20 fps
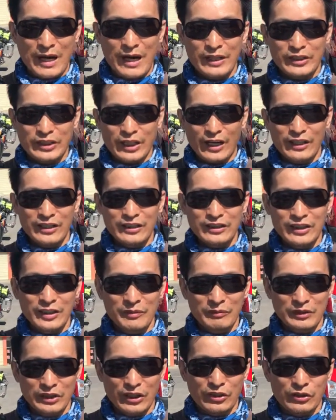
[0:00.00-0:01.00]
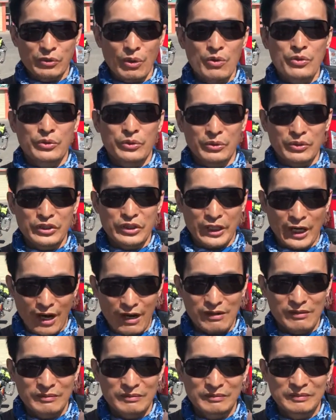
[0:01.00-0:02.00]
My Chinese name is Song
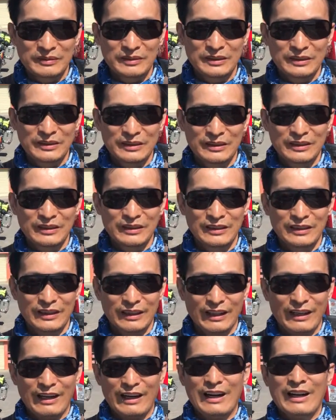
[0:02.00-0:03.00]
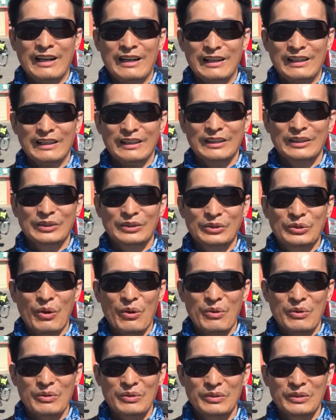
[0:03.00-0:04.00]
Xiongqiang. That's a long... You
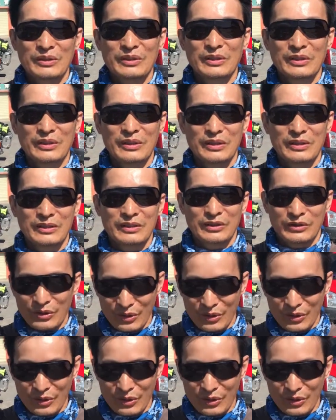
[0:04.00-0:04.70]
Song Chang?